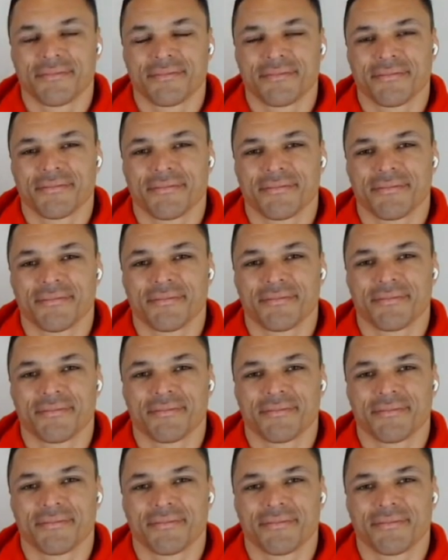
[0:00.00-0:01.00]

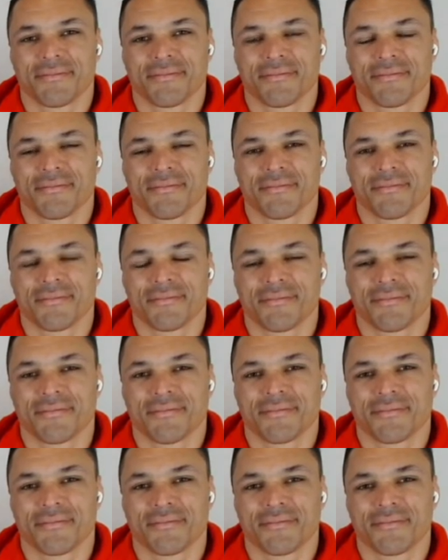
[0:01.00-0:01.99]

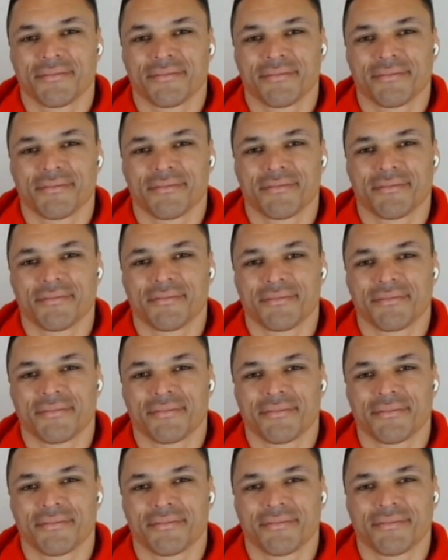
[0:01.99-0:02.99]

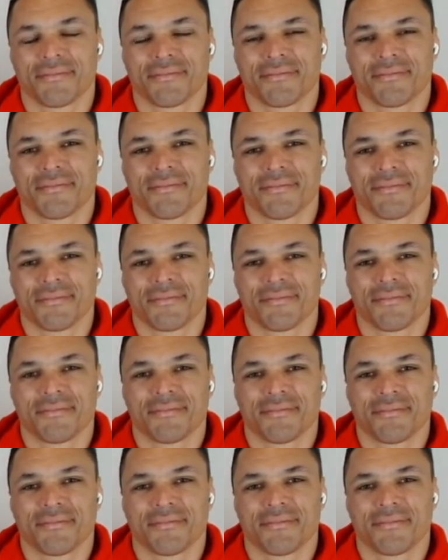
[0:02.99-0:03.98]

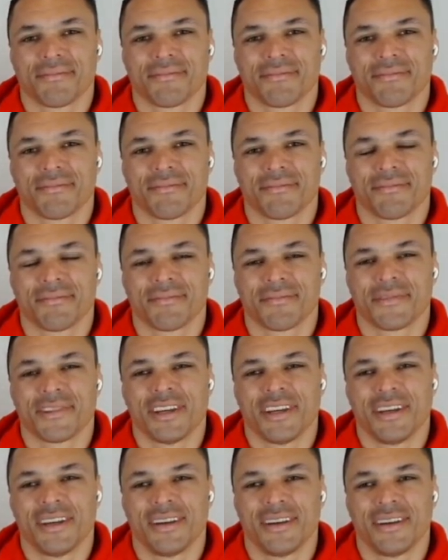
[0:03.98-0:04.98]

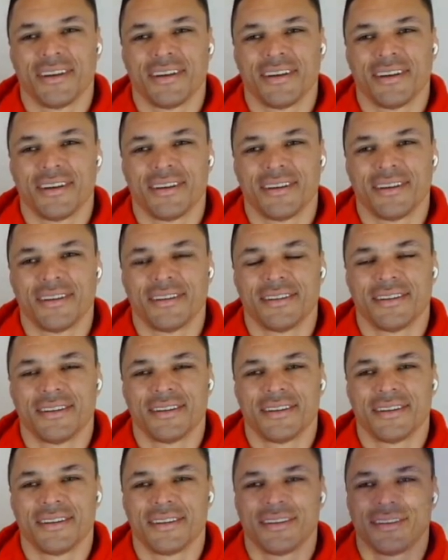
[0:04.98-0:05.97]

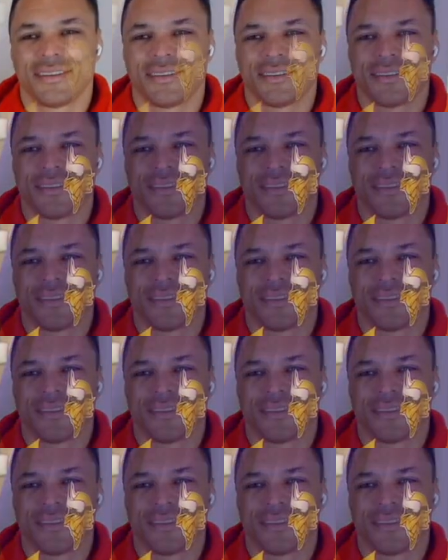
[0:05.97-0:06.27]
The person shown says nothing.